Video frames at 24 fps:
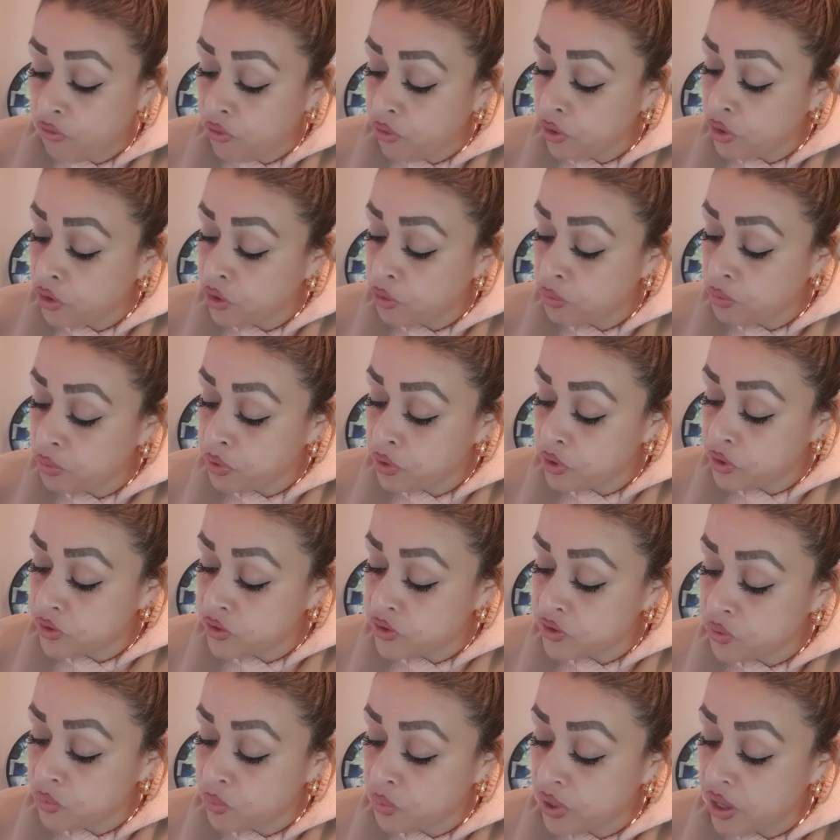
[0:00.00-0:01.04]
For your
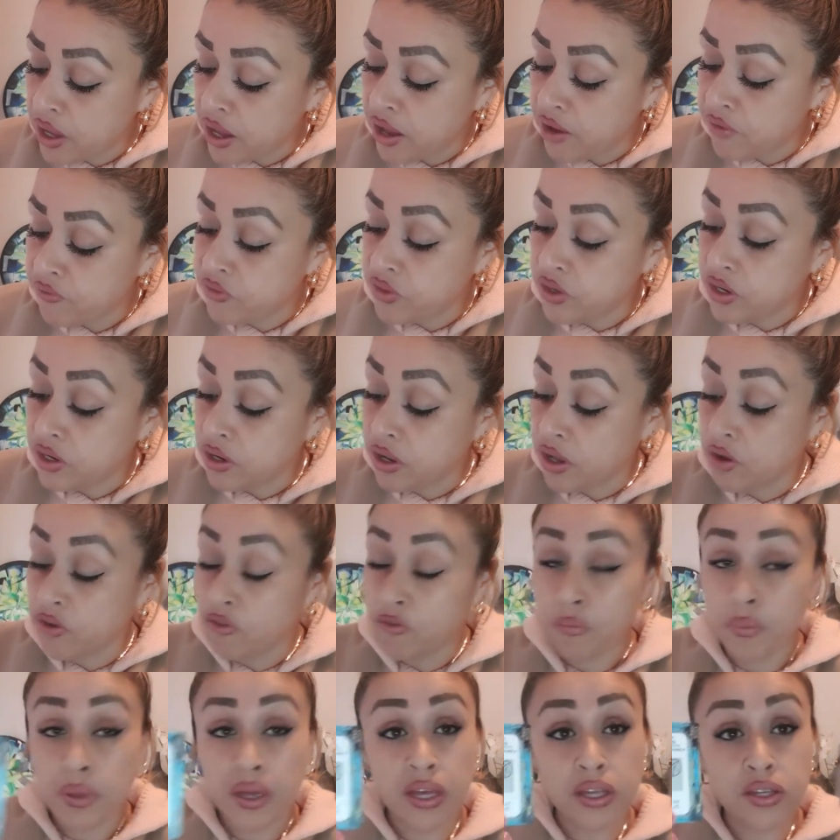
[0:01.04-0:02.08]
person, we have the Knight
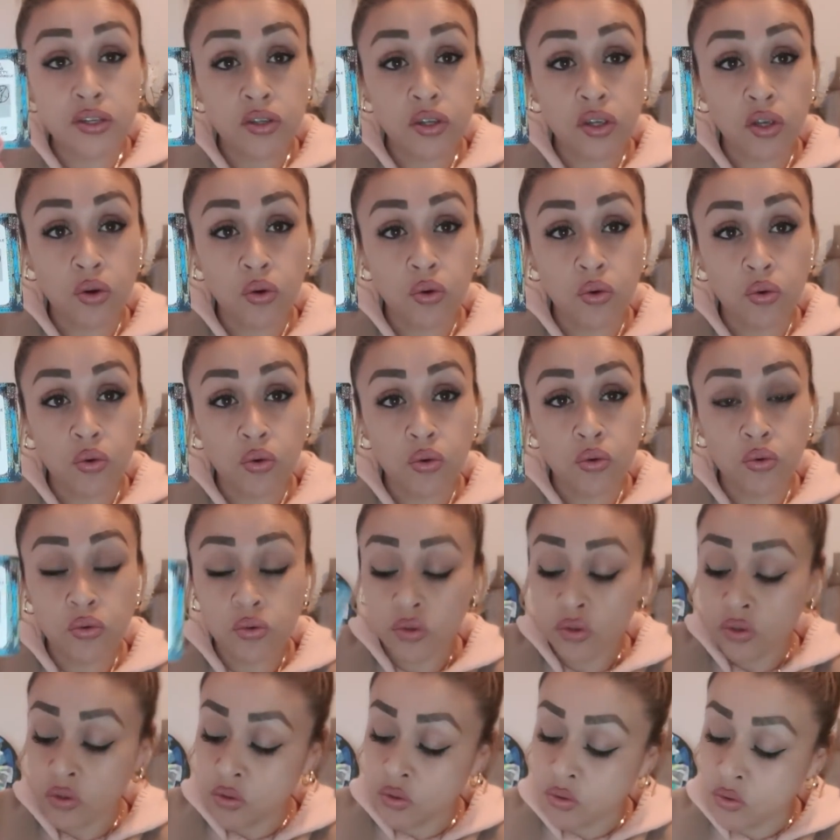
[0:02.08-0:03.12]
of
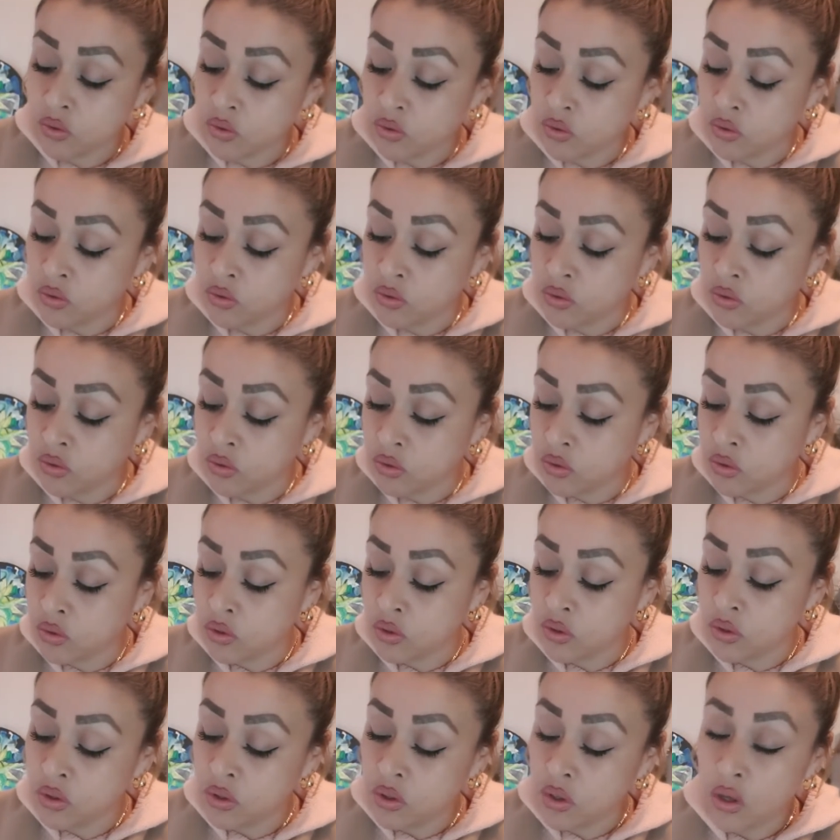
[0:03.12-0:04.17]
Pentacles.
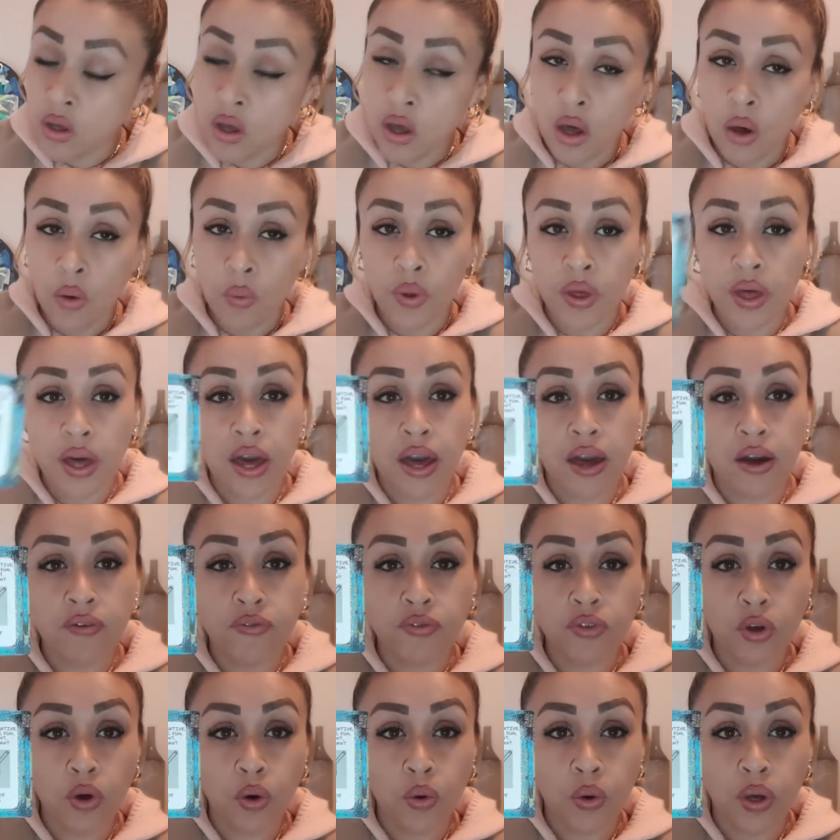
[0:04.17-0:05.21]
We
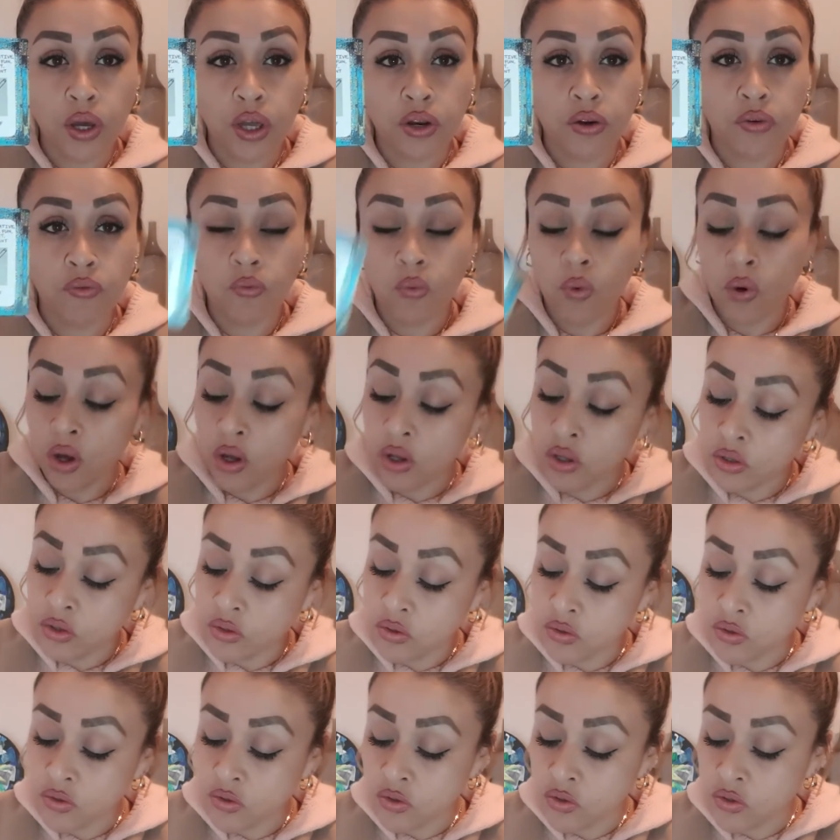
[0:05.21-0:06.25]
have the Queen of
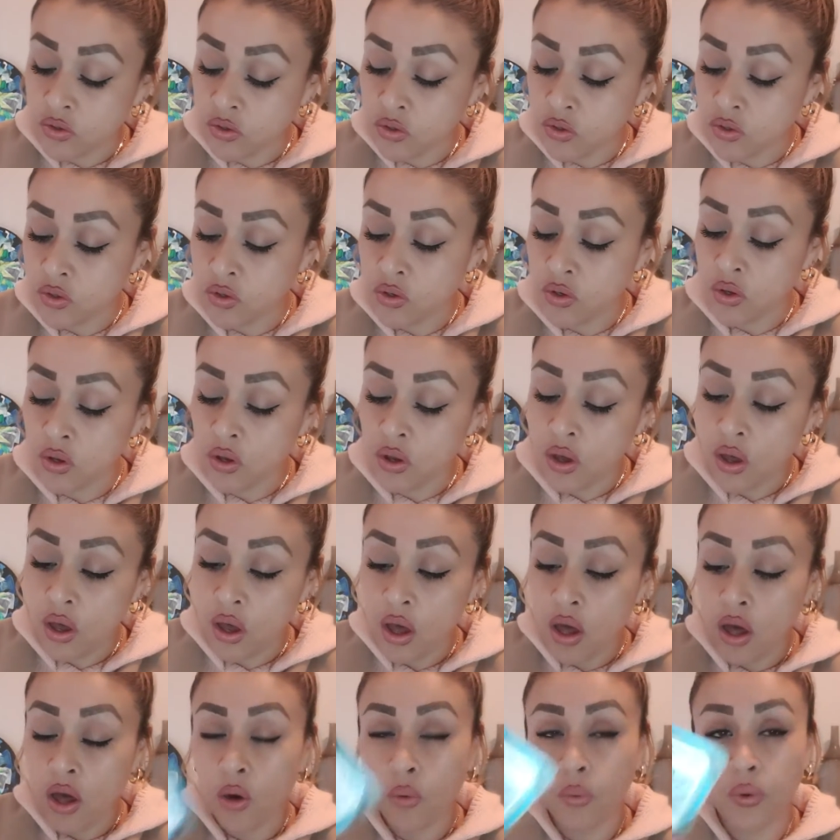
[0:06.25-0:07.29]
Wands,
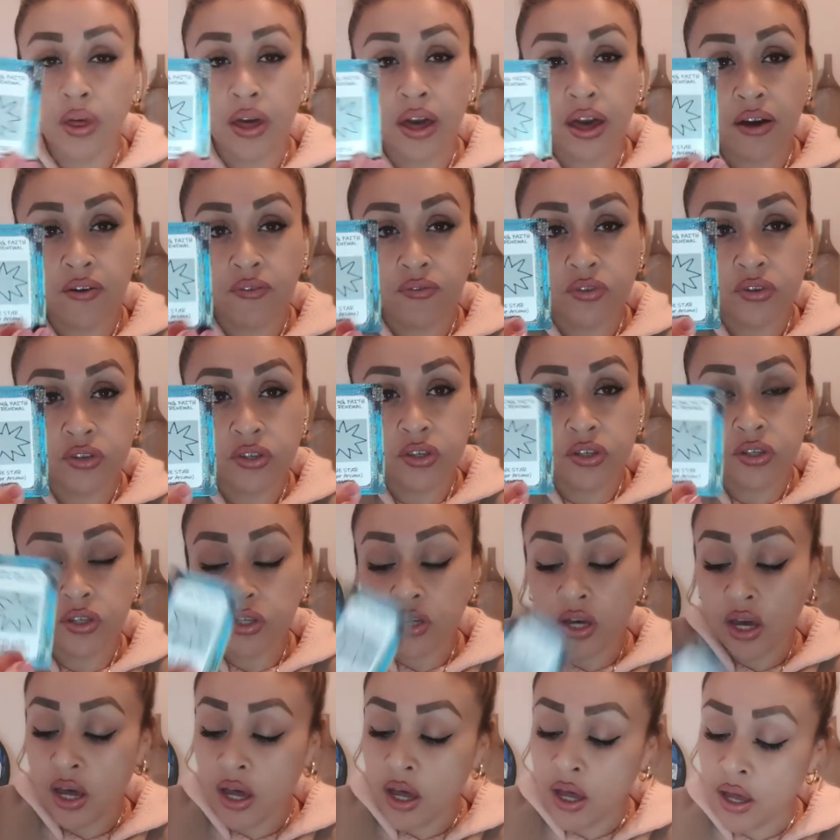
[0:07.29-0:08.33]
we have the
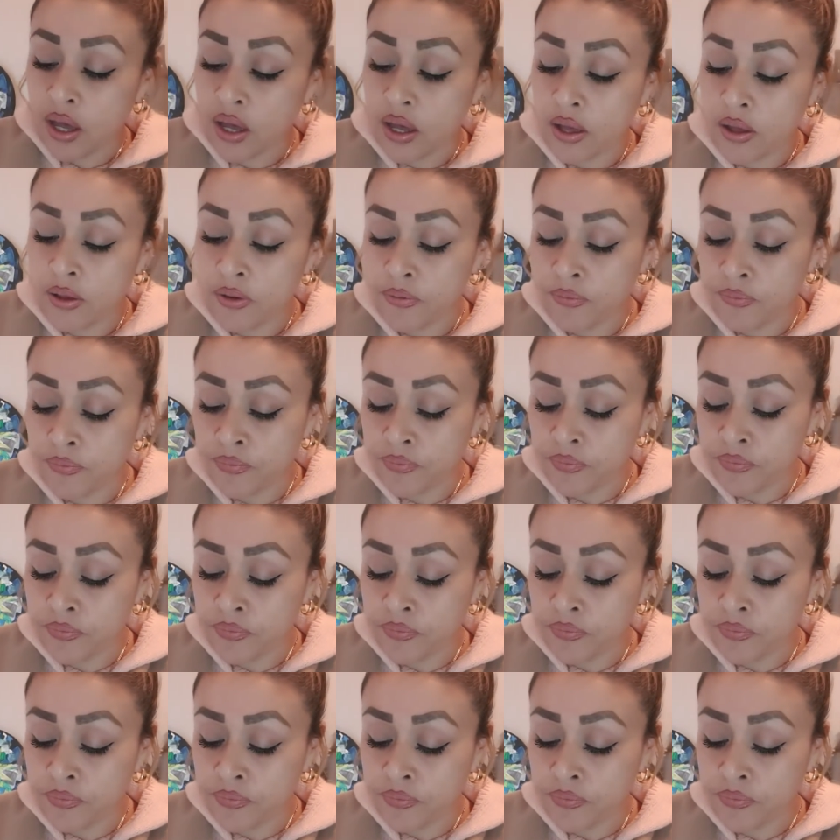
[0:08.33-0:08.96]
Star,